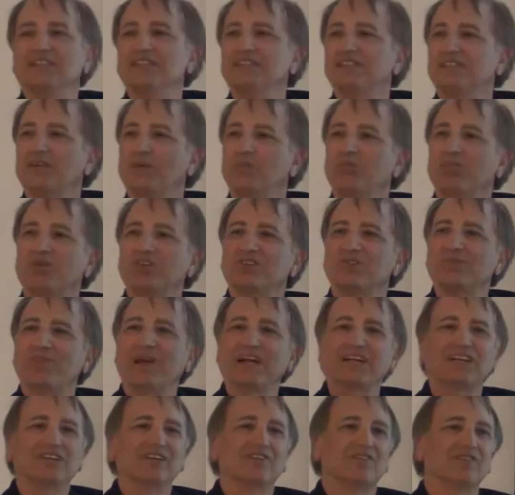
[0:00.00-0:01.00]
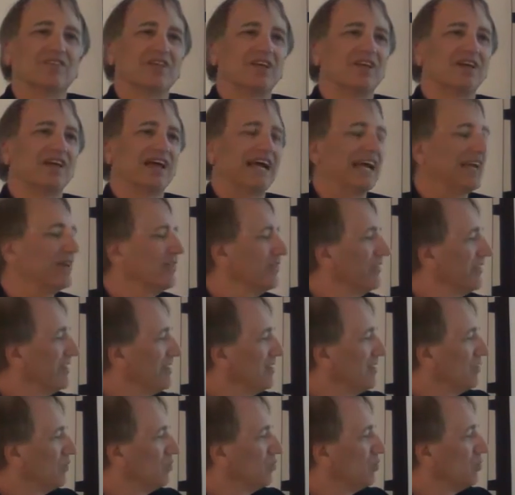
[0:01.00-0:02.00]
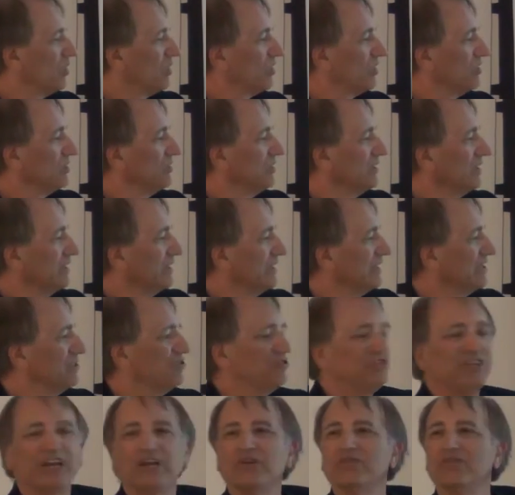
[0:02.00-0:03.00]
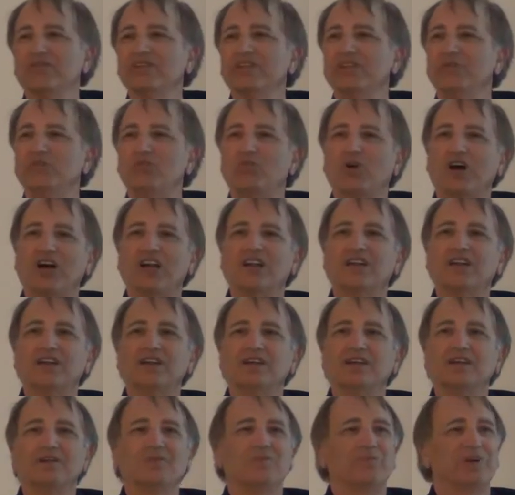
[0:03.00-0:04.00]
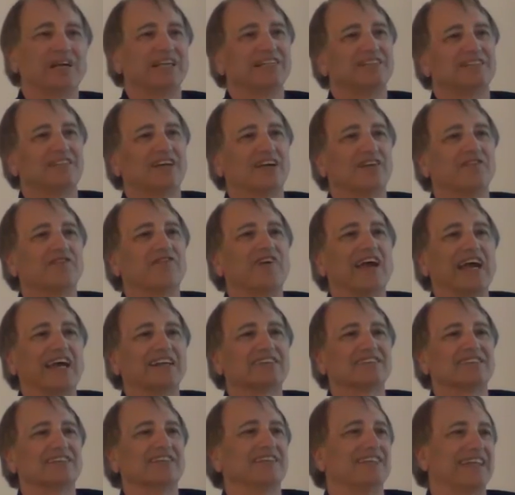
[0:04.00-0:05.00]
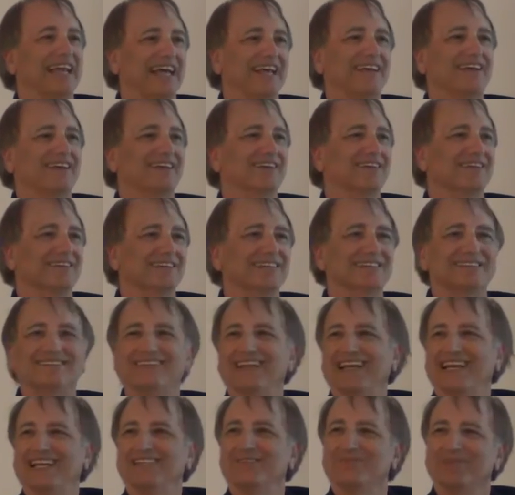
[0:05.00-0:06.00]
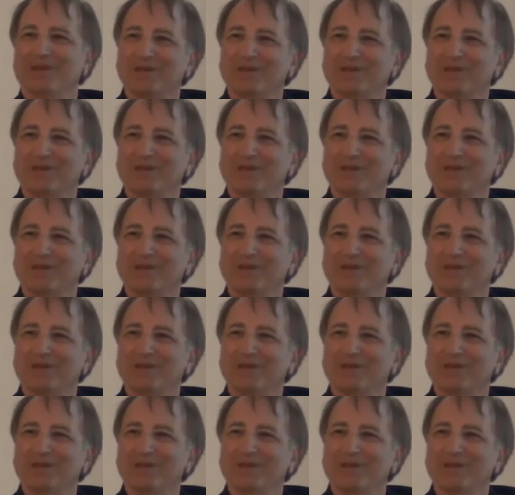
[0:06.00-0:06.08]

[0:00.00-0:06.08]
in some perspective. I don't think the world is generally run based on facts and data these days,